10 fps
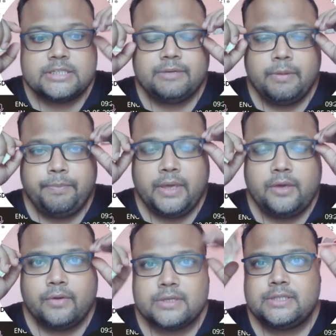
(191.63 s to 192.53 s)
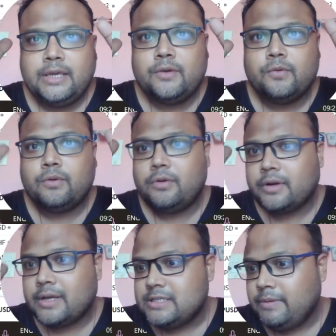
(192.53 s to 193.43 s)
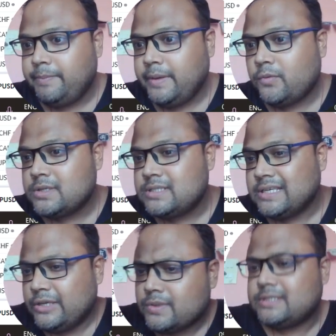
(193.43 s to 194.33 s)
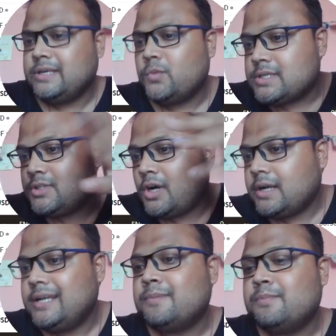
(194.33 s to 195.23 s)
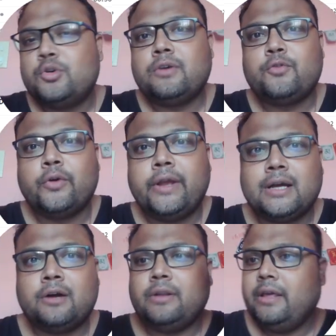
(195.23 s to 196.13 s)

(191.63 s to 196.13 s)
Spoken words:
GBPUSD was not in a mood of going down.